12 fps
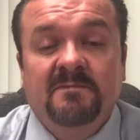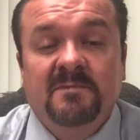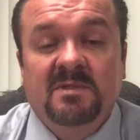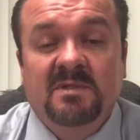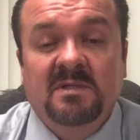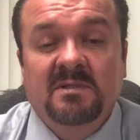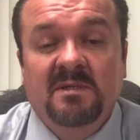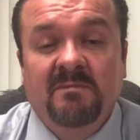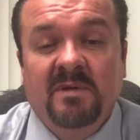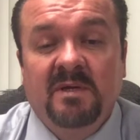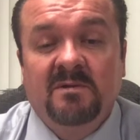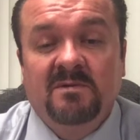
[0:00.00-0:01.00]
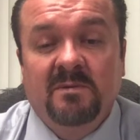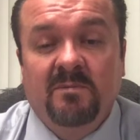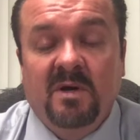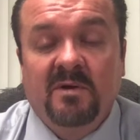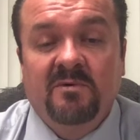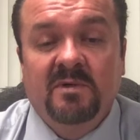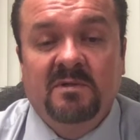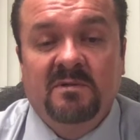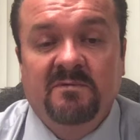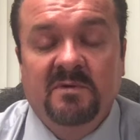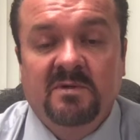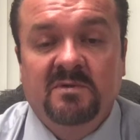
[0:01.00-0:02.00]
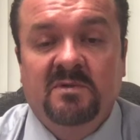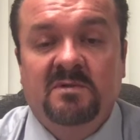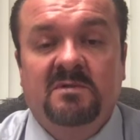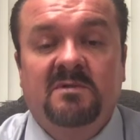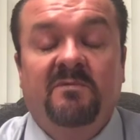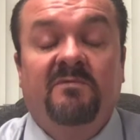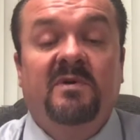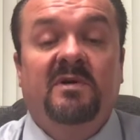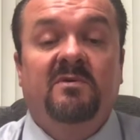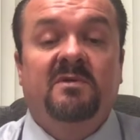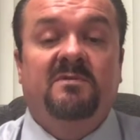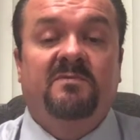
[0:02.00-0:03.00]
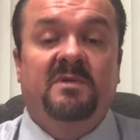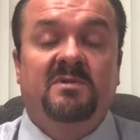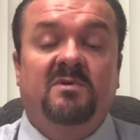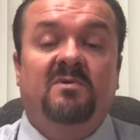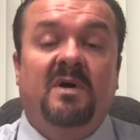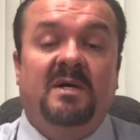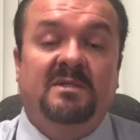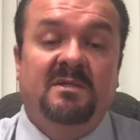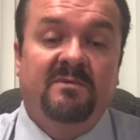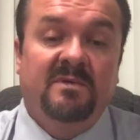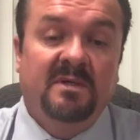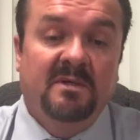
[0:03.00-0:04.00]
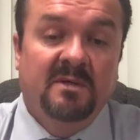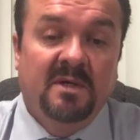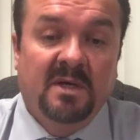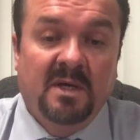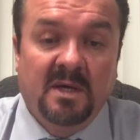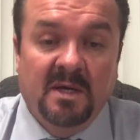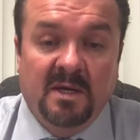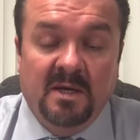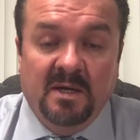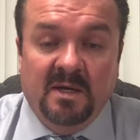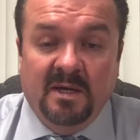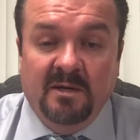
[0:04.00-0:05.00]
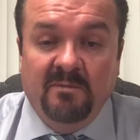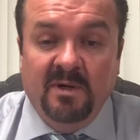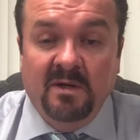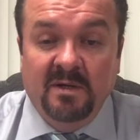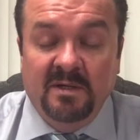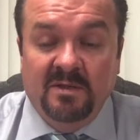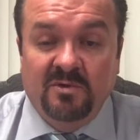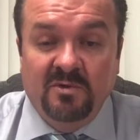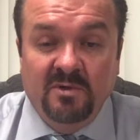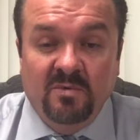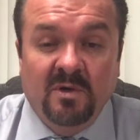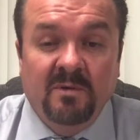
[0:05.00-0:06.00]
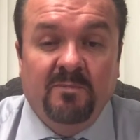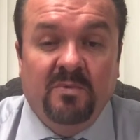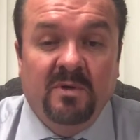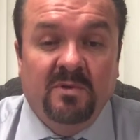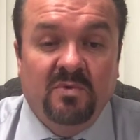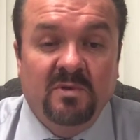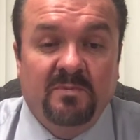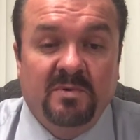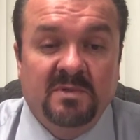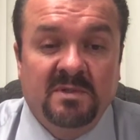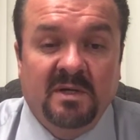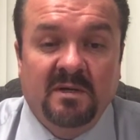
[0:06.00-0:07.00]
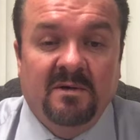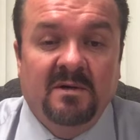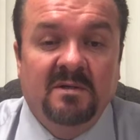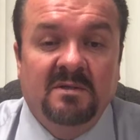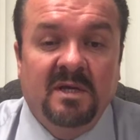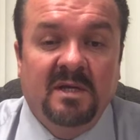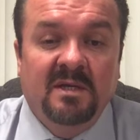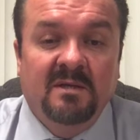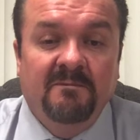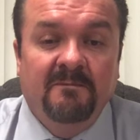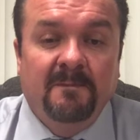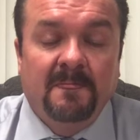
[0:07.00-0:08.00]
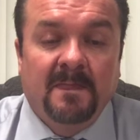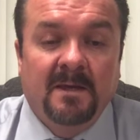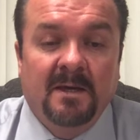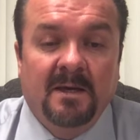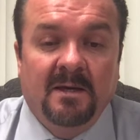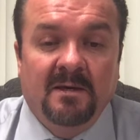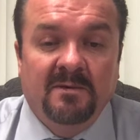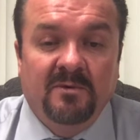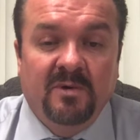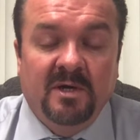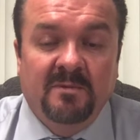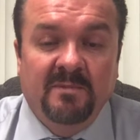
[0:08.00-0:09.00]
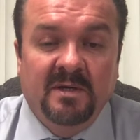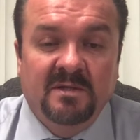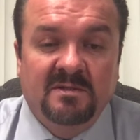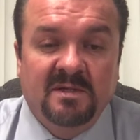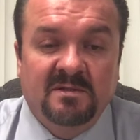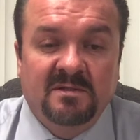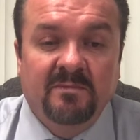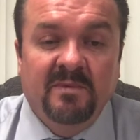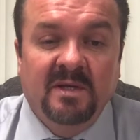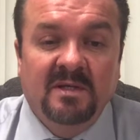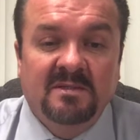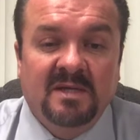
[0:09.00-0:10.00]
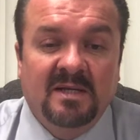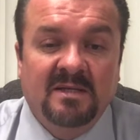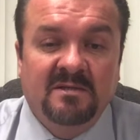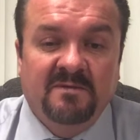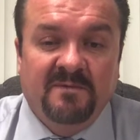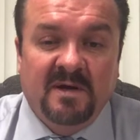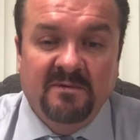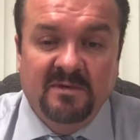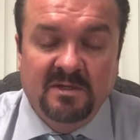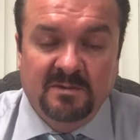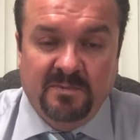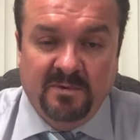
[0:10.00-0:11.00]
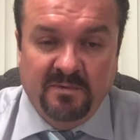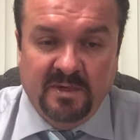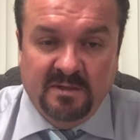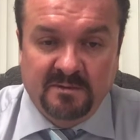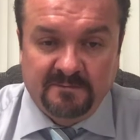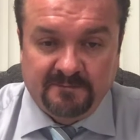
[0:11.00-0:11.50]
60 minutes of moderate to vigorous physical activity, and merely 31.3% are attaining the recommended 60 minutes at least 5 days per week.